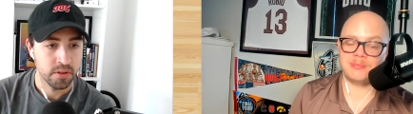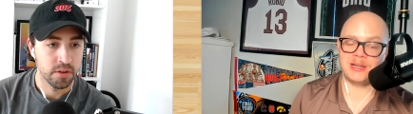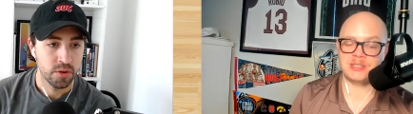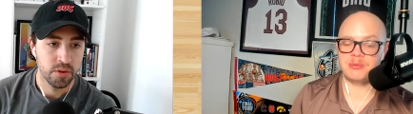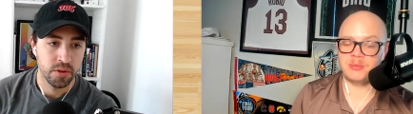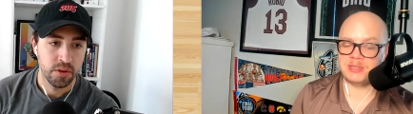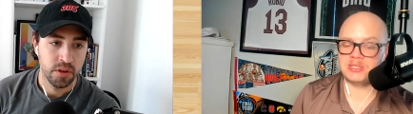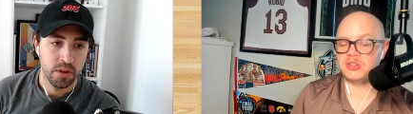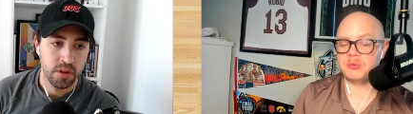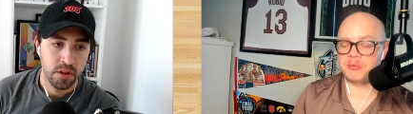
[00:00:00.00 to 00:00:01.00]
Speaker 1: possible that we
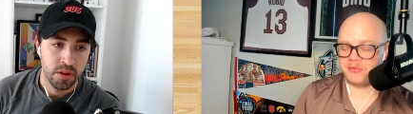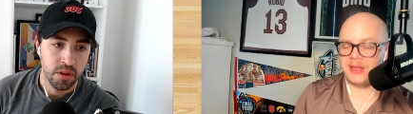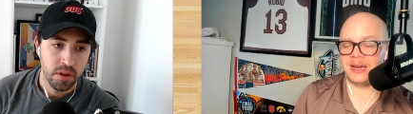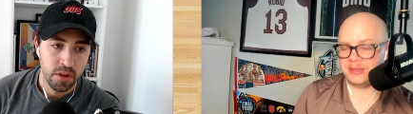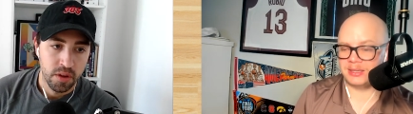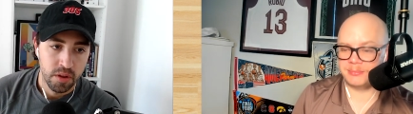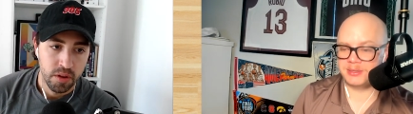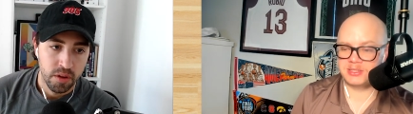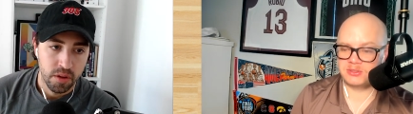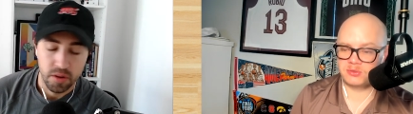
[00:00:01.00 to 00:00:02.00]
see Cooper Flagg at the
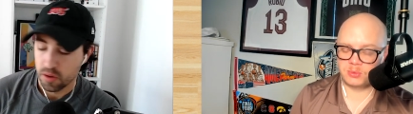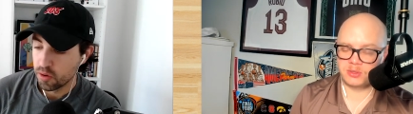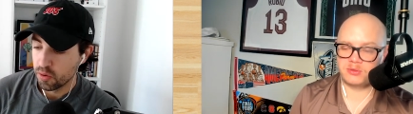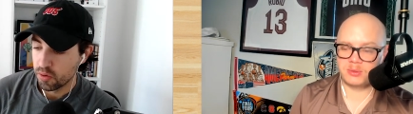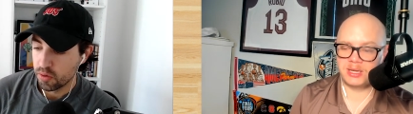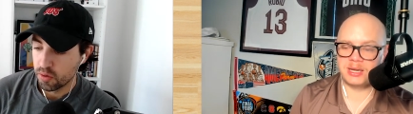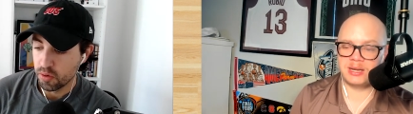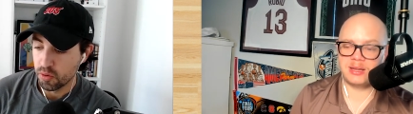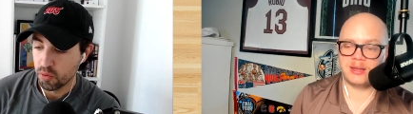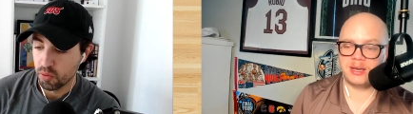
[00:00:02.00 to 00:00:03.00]
Olympics in 2028
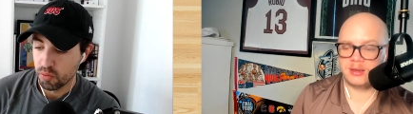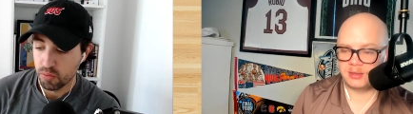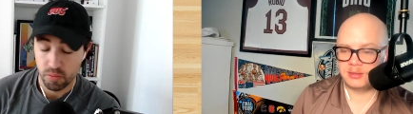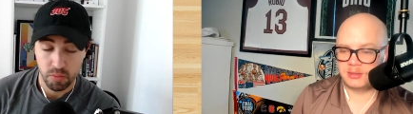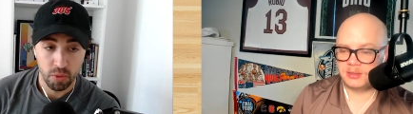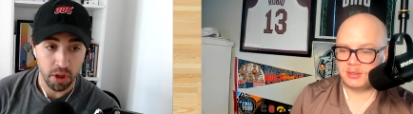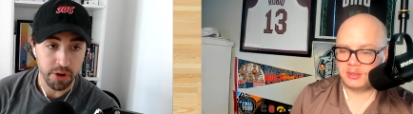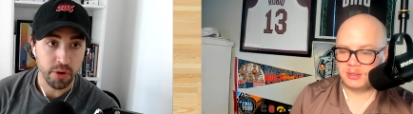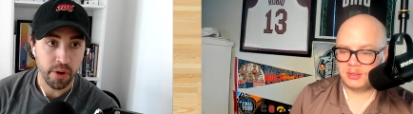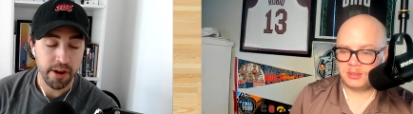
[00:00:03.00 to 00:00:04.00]
in LA. Well,
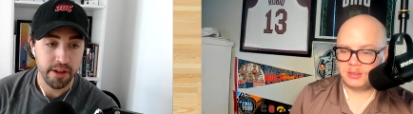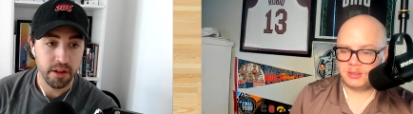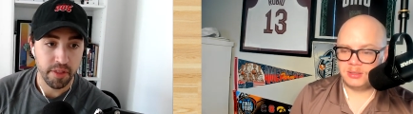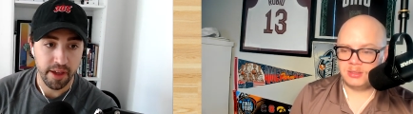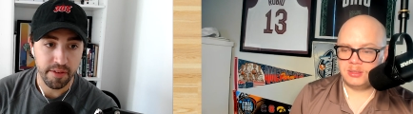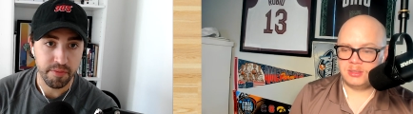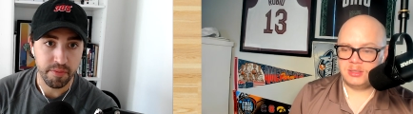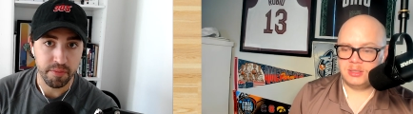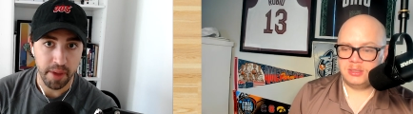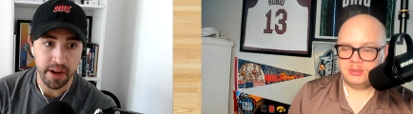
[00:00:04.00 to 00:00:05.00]
Speaker 2: under Grant Hill, they have
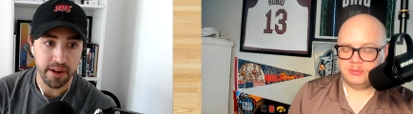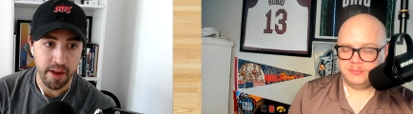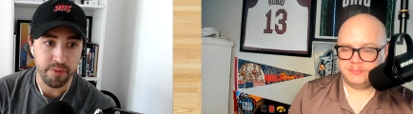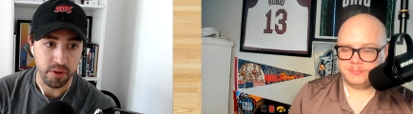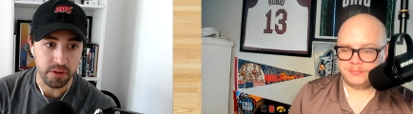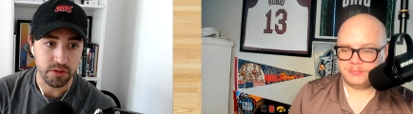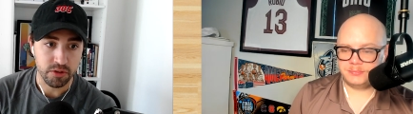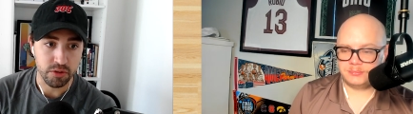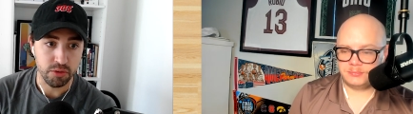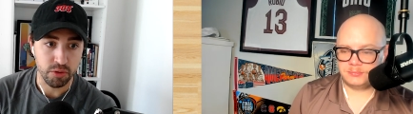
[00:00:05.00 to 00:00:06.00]
made an
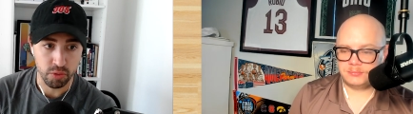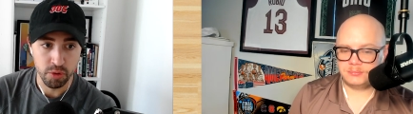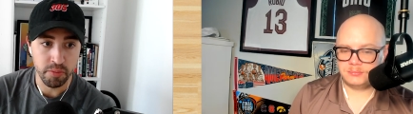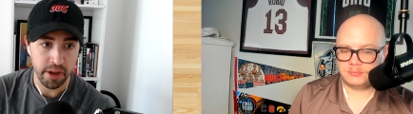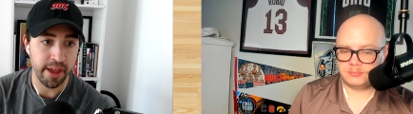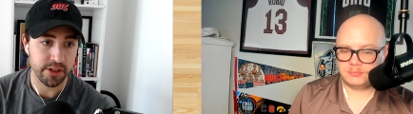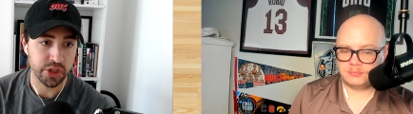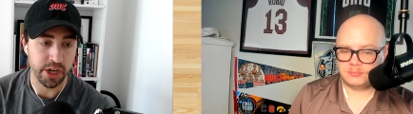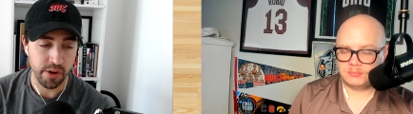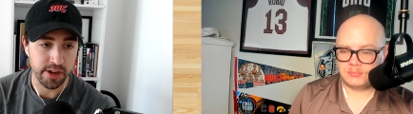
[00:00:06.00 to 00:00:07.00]
effort to groom the
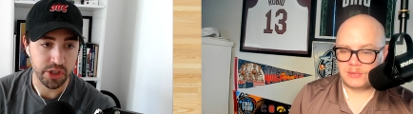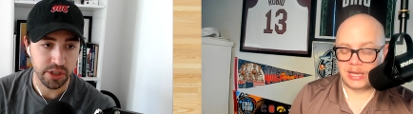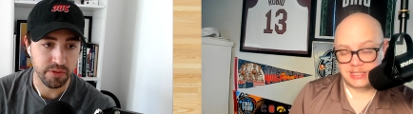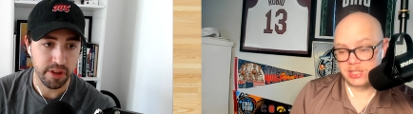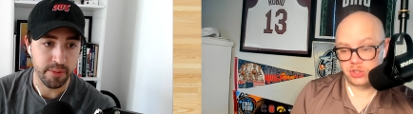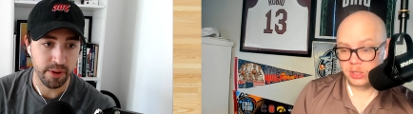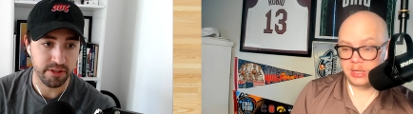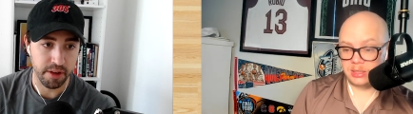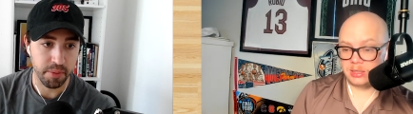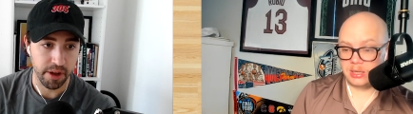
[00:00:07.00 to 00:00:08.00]
next generation as they should,
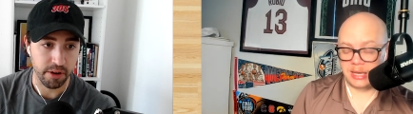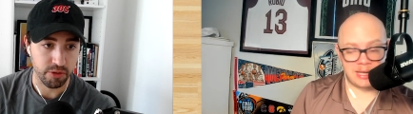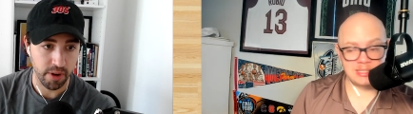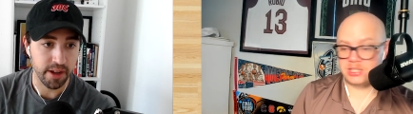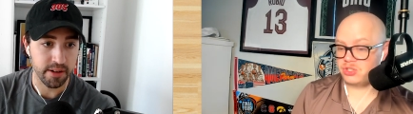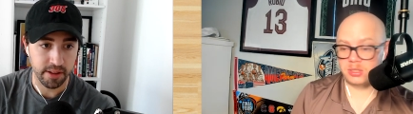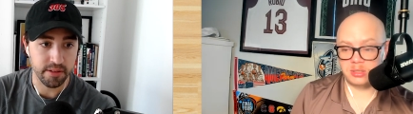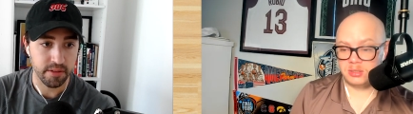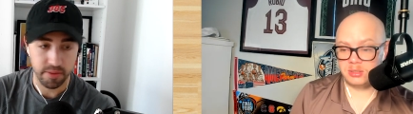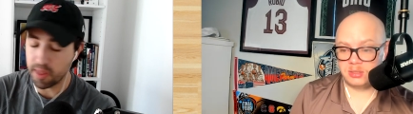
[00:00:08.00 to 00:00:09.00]
USA players, as right? they
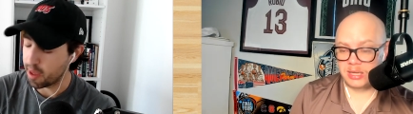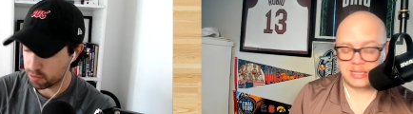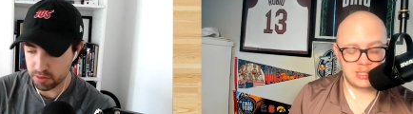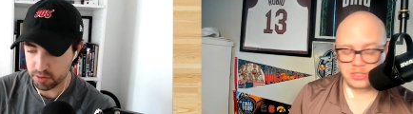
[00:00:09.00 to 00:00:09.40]
should, Absolutely. as they